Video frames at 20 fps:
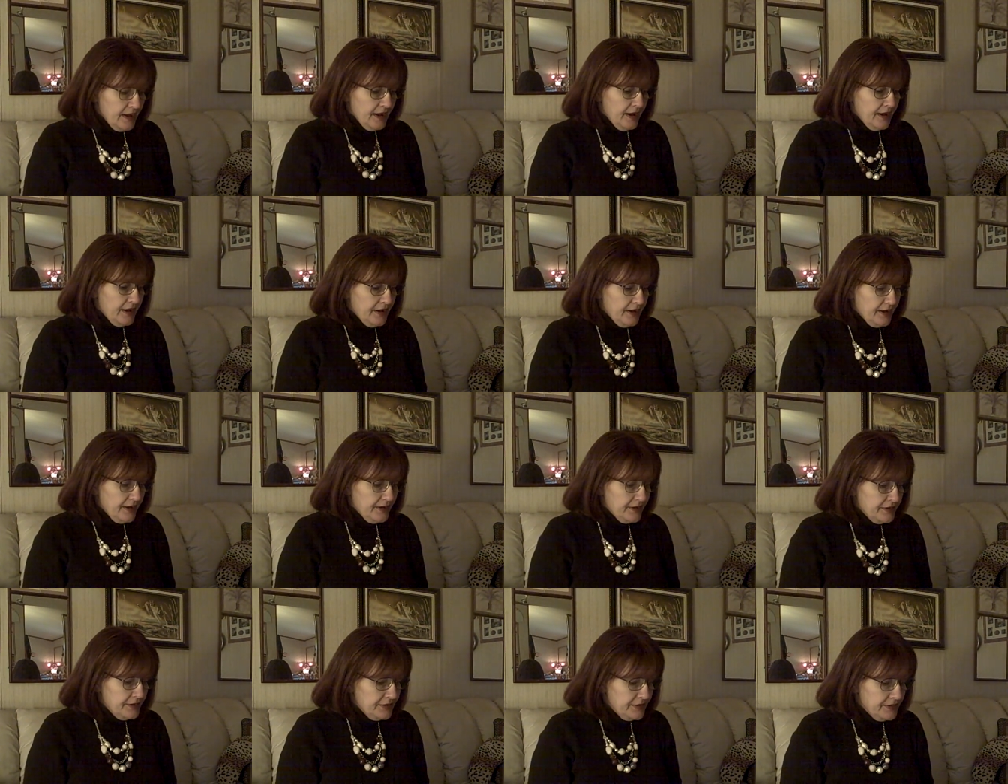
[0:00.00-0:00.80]

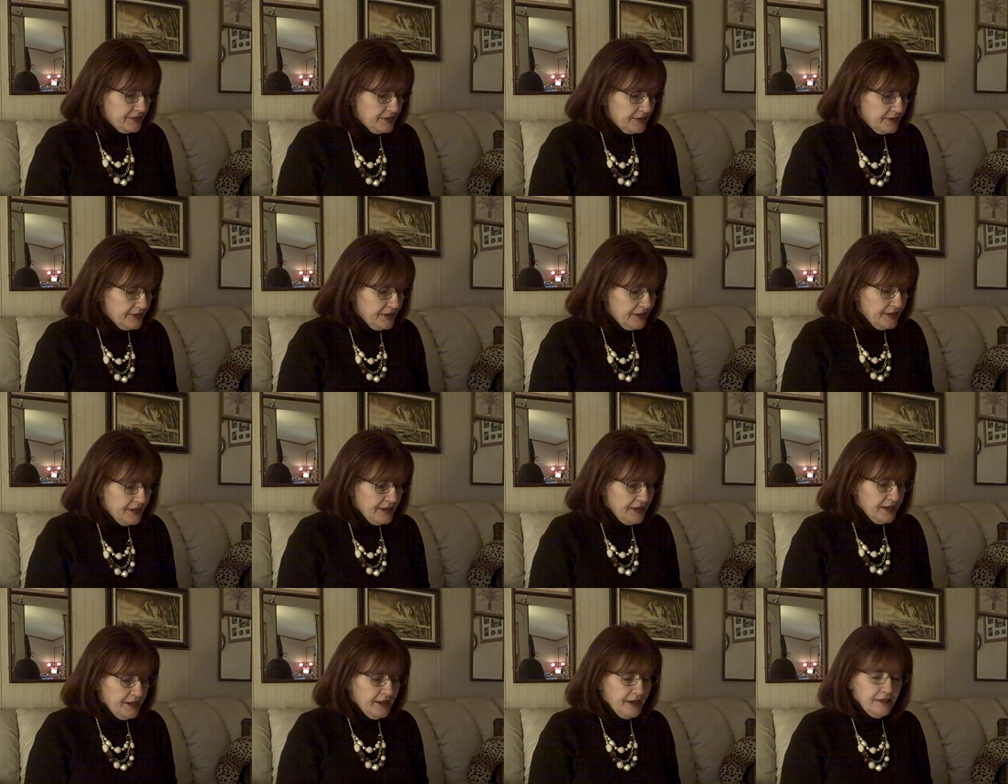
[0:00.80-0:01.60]
Uh,
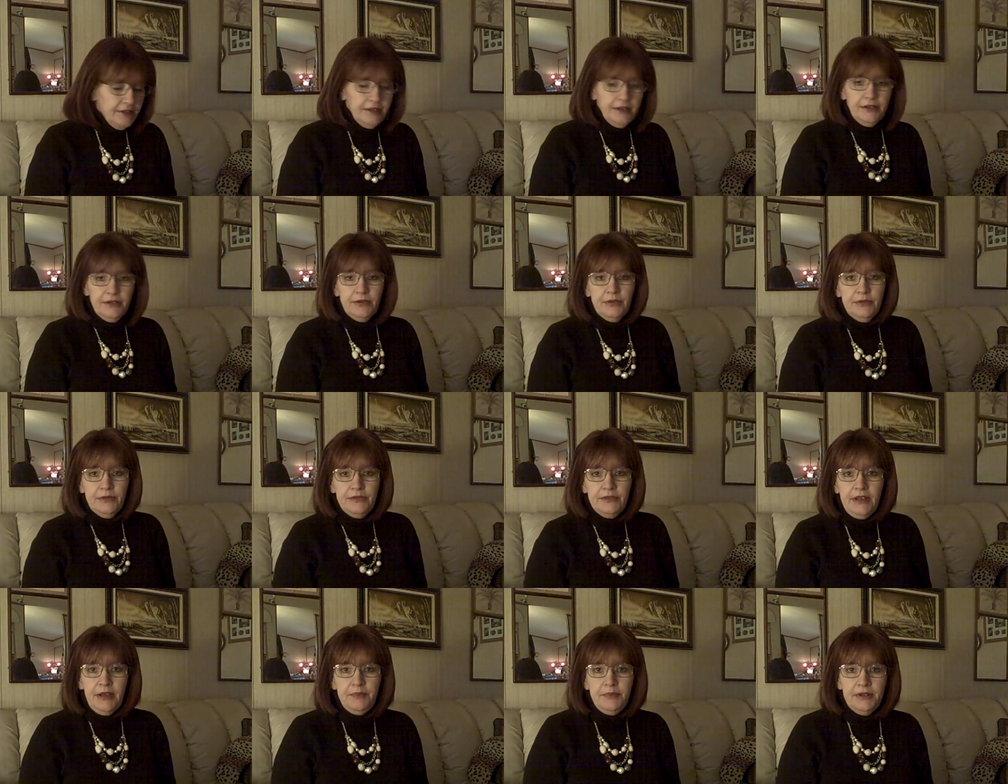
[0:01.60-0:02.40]
in the
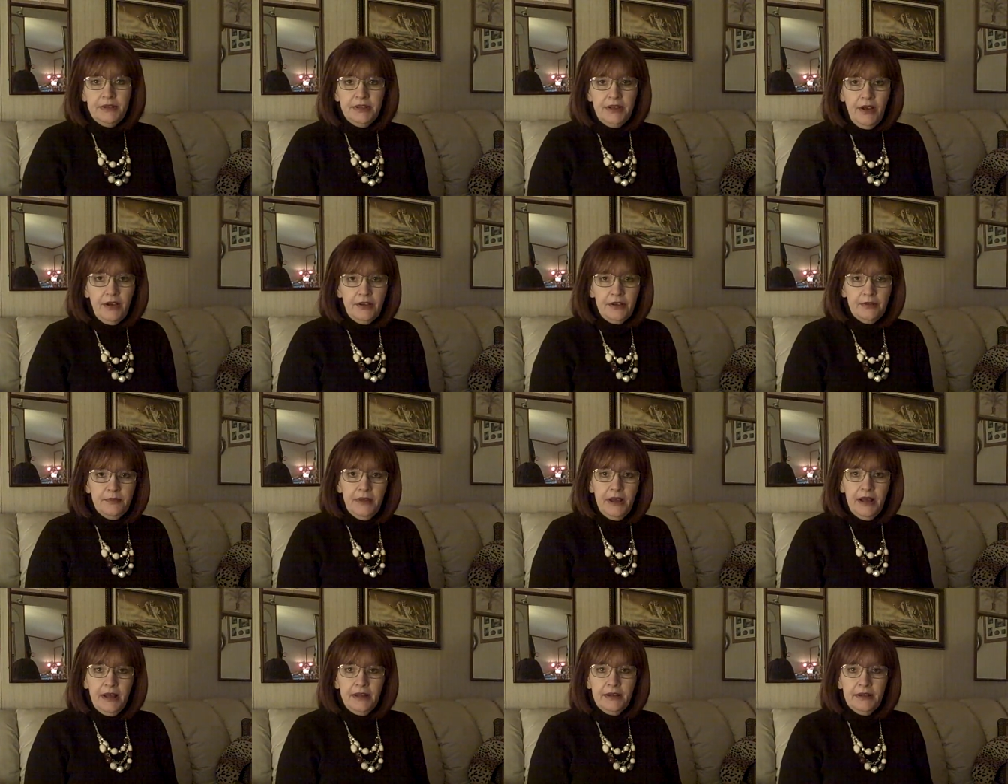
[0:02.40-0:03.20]
news, they've been talking
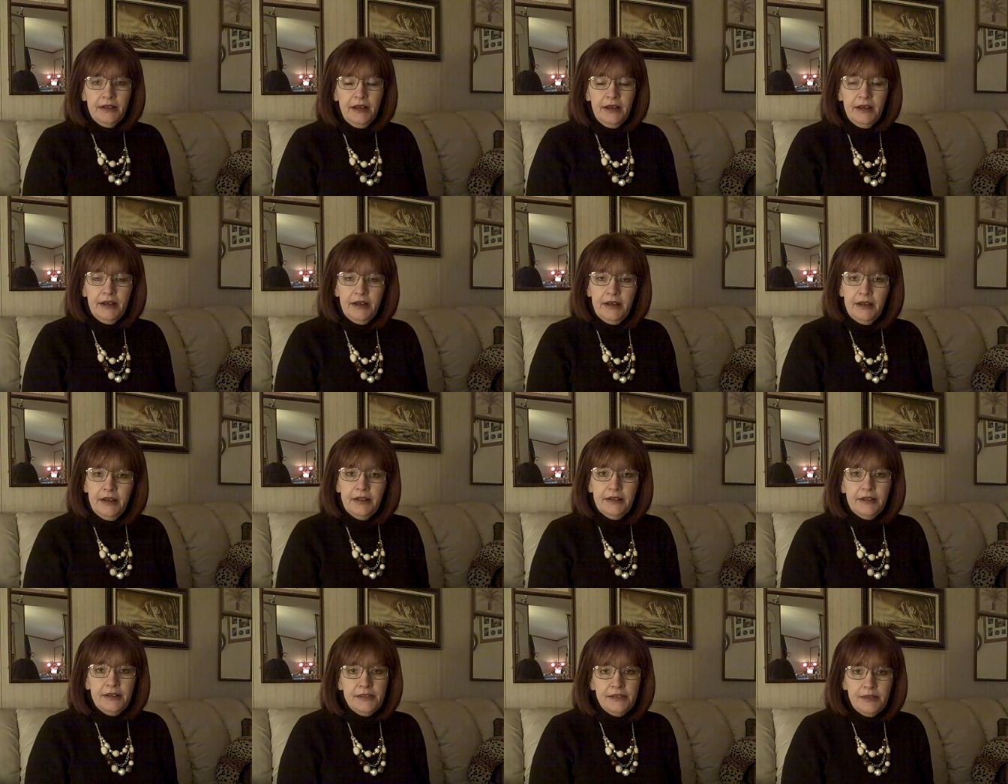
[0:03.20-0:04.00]
about uh,
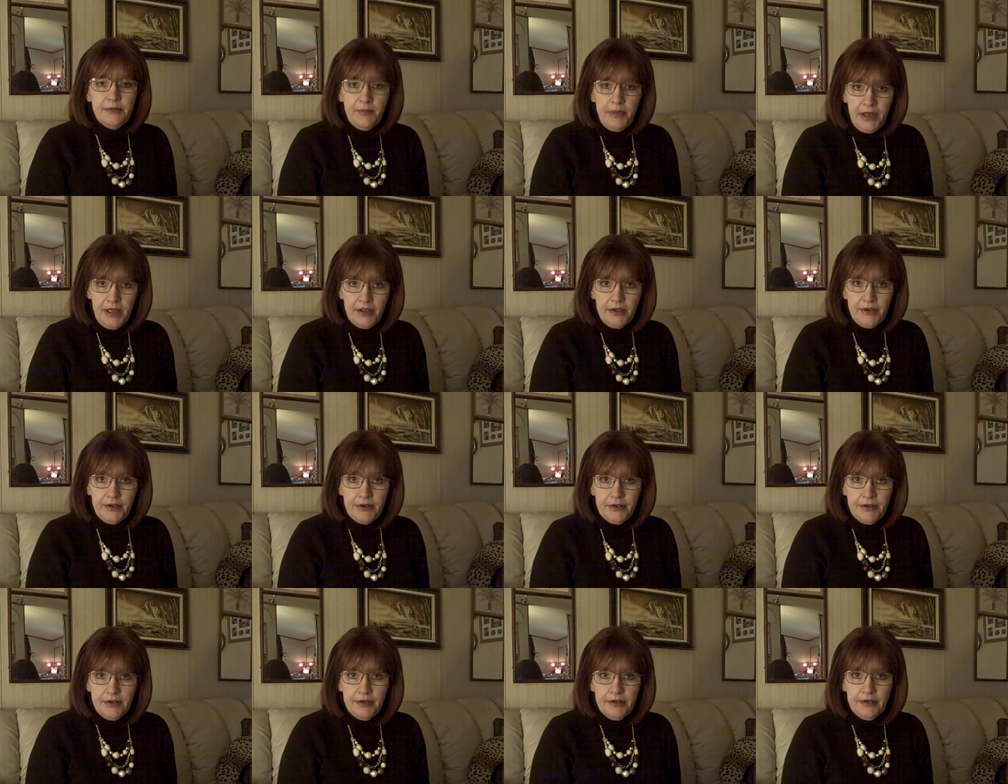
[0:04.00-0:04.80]
Elisa
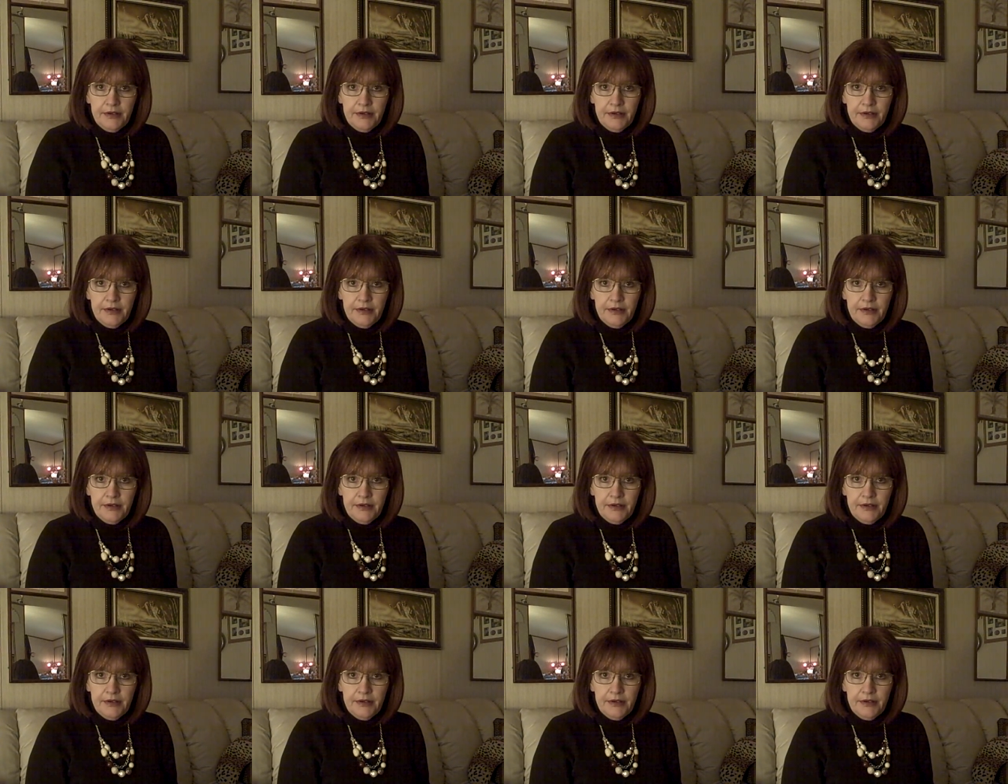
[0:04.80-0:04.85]
Baker.